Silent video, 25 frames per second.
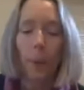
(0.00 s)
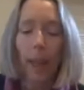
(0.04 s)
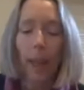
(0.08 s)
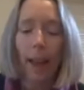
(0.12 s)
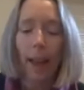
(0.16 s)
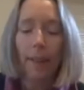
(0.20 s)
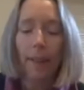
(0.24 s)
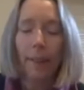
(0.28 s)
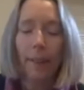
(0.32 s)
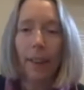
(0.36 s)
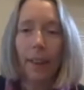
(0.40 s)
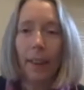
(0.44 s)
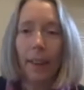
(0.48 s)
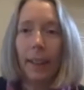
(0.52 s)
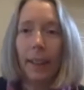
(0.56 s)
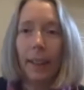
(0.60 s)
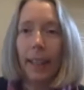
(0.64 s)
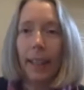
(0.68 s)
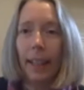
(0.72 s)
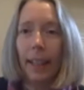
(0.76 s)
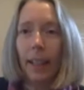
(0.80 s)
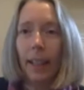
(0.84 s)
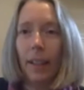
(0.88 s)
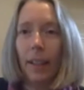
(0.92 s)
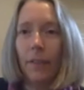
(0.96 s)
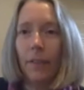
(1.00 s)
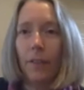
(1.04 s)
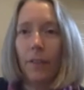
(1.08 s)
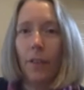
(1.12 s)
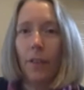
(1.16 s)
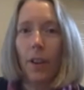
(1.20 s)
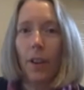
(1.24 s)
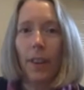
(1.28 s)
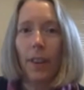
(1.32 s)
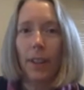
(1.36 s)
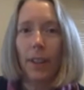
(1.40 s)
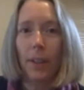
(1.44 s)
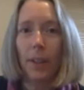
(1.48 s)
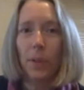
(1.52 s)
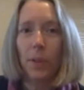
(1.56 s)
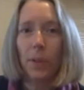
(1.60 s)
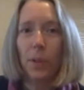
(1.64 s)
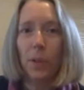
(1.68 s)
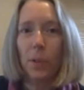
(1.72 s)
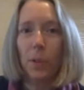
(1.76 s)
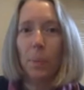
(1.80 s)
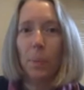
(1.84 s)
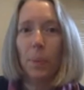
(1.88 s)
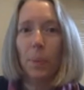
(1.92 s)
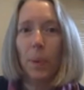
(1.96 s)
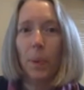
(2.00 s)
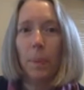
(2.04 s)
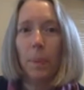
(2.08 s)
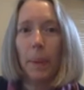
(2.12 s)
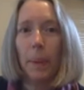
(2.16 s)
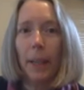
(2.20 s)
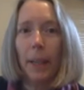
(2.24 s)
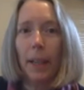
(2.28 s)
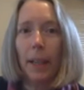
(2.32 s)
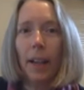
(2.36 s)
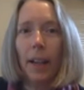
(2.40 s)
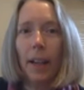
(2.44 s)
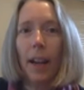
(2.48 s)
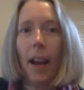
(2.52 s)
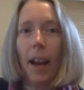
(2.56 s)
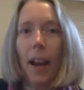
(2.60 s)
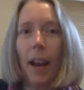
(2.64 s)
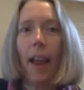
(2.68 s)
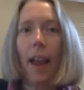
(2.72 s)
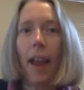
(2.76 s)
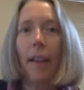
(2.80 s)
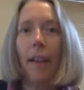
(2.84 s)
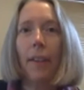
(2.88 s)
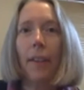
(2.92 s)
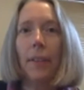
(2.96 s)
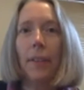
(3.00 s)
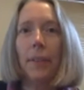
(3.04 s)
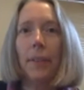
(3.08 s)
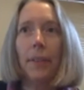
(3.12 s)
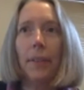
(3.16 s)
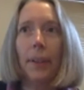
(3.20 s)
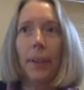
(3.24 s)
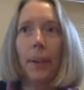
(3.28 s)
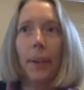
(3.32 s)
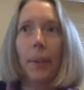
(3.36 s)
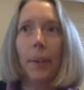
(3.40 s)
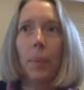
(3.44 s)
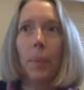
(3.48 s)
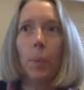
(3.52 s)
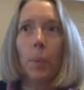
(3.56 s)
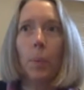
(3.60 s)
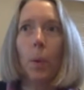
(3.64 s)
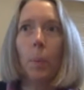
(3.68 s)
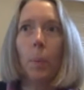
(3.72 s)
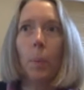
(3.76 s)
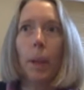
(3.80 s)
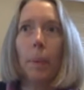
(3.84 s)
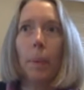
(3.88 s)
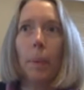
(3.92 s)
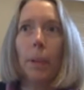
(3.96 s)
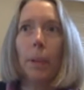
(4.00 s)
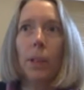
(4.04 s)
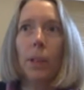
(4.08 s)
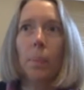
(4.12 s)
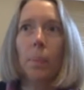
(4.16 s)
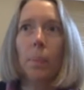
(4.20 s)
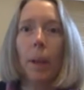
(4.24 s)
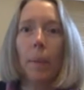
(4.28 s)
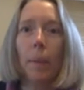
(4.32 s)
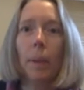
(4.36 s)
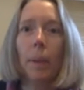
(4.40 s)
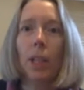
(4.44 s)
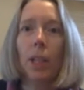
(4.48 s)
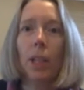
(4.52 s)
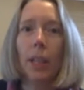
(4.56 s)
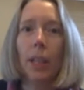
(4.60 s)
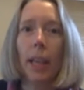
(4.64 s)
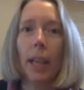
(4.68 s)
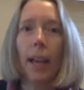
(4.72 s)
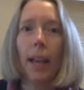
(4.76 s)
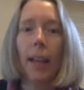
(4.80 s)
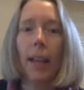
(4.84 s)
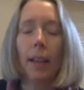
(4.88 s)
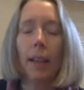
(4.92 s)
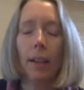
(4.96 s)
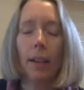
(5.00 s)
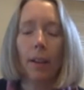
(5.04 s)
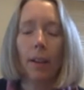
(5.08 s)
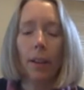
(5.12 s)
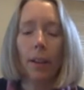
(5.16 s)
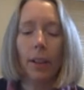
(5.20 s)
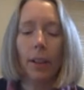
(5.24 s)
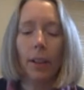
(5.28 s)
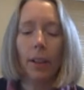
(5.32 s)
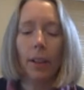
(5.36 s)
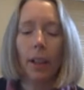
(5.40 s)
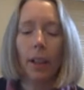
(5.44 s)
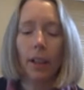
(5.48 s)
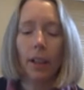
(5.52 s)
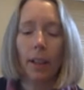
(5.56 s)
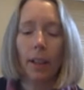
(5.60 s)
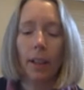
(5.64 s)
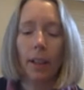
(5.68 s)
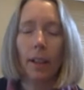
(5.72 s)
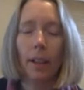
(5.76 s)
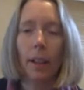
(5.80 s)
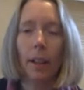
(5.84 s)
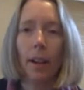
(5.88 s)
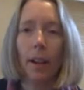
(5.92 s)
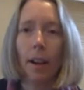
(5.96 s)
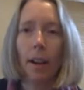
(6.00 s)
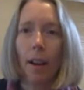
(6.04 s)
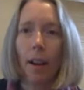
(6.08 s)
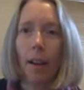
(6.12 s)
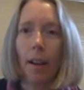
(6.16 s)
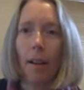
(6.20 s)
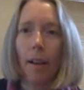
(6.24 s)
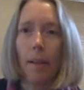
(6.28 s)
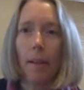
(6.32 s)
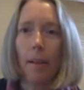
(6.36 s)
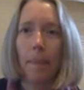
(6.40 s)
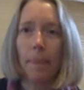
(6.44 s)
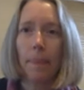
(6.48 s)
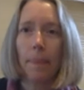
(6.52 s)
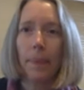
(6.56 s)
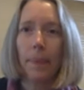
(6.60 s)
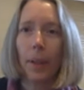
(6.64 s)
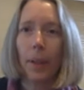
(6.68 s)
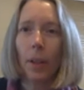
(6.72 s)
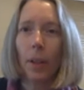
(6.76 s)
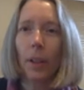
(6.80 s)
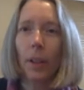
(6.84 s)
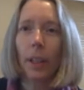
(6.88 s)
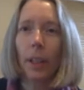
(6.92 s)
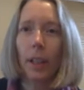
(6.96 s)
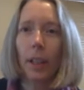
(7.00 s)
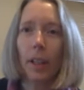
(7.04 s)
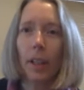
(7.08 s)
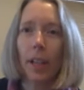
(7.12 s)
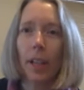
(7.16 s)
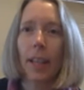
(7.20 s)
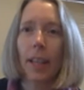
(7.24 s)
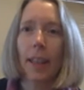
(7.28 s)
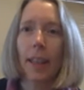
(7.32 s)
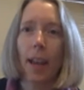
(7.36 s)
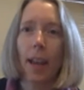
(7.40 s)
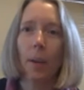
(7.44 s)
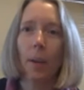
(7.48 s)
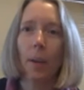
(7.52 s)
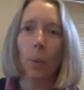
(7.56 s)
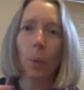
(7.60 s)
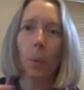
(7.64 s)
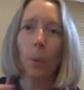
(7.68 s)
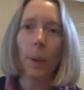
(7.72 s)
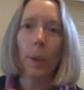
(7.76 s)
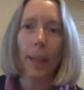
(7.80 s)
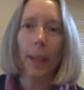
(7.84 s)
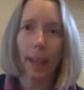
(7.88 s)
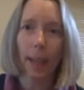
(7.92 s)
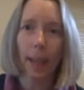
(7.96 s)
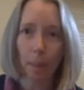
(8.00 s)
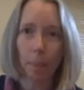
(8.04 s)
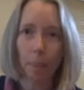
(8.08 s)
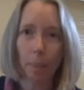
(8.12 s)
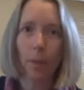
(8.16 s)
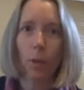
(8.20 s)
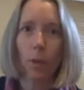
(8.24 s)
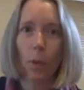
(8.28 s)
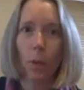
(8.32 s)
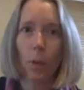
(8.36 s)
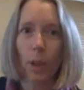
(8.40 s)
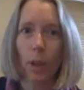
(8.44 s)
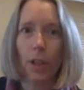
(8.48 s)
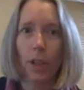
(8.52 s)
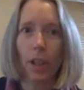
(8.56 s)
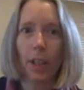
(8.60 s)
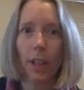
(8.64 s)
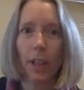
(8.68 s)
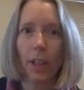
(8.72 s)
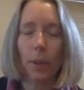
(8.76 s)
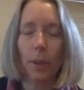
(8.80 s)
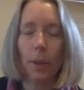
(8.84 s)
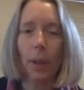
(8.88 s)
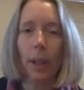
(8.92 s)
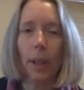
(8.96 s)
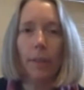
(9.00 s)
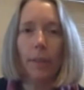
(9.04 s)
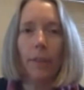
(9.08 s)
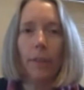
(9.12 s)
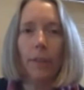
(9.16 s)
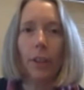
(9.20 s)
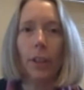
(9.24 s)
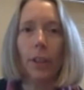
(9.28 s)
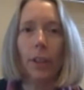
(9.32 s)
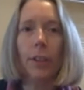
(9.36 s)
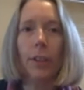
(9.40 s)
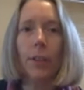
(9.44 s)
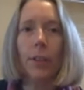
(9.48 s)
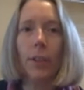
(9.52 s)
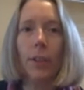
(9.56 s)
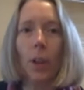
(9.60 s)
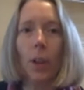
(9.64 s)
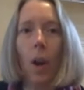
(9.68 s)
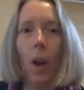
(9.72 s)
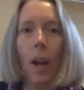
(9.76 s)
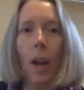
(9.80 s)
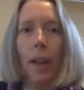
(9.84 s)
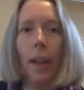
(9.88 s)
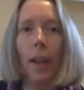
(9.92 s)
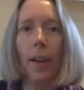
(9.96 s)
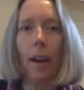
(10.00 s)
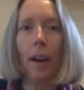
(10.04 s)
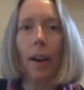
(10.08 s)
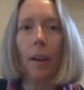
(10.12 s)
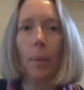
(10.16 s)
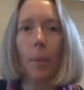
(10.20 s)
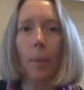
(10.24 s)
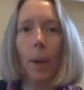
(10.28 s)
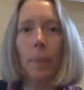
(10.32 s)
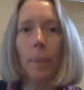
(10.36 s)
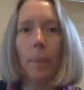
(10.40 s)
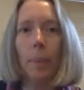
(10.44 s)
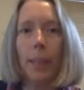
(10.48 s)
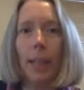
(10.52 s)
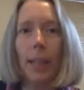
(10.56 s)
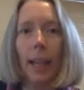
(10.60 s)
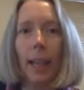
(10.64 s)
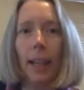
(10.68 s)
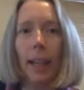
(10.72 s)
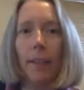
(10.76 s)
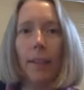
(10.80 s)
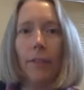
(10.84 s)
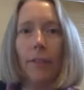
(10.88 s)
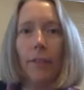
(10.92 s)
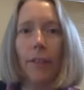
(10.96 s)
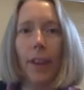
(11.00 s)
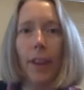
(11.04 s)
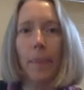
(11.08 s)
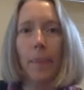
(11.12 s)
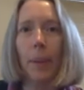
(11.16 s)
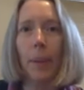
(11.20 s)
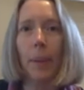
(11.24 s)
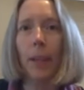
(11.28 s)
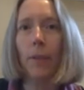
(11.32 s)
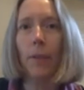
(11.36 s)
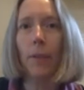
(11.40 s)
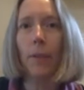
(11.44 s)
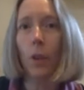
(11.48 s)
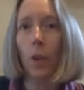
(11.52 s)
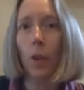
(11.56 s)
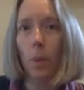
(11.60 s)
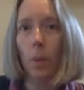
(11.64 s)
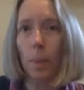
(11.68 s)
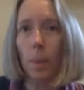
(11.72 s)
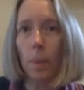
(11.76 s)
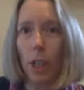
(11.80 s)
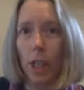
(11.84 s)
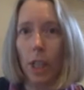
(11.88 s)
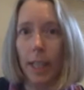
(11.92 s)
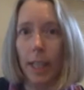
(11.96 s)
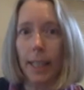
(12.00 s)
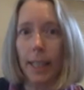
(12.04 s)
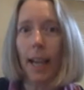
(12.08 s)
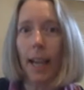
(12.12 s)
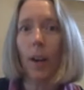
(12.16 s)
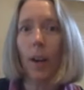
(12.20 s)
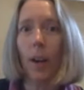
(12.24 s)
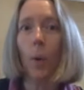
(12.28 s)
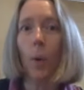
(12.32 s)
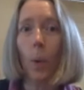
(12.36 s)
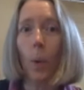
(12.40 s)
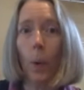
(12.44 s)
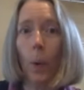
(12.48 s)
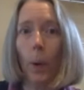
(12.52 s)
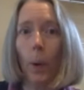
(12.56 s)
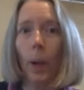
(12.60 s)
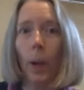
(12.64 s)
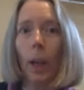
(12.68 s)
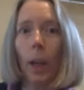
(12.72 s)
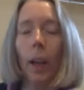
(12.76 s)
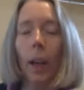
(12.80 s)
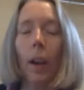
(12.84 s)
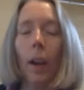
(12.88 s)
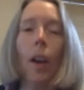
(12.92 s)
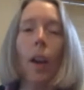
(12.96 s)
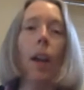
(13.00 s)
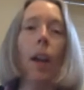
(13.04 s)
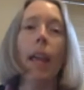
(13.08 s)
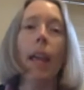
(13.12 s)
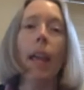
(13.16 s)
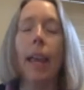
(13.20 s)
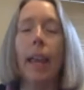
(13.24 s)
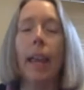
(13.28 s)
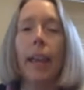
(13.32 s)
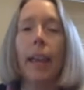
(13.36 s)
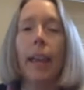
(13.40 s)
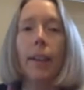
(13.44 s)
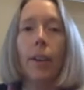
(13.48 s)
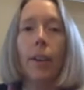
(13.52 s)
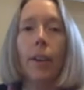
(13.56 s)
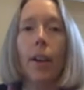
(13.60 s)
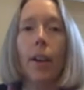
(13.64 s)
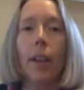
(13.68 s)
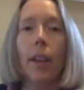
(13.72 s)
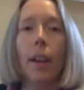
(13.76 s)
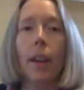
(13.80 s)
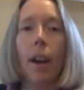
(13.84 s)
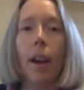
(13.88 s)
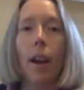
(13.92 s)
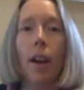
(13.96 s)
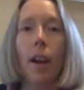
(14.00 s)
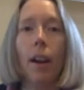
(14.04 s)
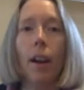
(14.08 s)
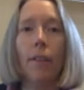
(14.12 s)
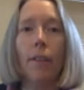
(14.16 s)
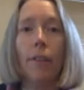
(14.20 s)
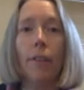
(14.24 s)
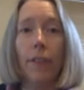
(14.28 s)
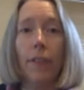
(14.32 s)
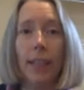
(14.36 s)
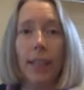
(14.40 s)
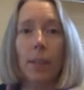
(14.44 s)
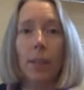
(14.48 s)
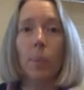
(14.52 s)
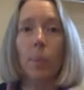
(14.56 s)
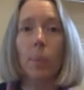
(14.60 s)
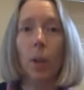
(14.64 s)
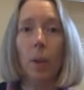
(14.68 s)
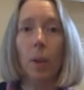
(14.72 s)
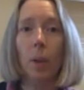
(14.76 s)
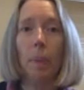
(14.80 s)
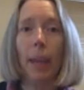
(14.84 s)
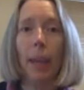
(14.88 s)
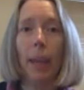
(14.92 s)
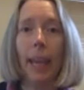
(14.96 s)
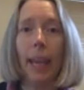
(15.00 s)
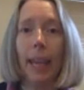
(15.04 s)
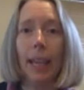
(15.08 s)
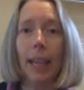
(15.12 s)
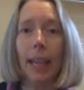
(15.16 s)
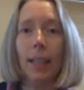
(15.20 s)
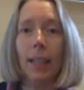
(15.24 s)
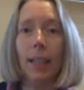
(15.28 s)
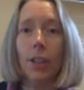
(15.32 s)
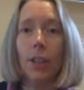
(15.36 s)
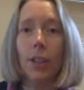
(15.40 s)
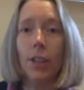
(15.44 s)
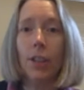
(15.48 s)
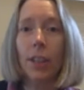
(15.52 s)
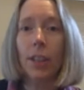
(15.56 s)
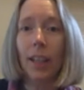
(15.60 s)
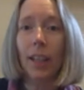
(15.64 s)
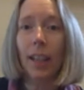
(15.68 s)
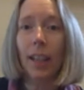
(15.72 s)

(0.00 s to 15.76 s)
have a link for the YouTube premiere, and um, we'll be able to publish that earlier um, earlier in that week before January 1st on our website, familyfolkmachine.org and on our Facebook page.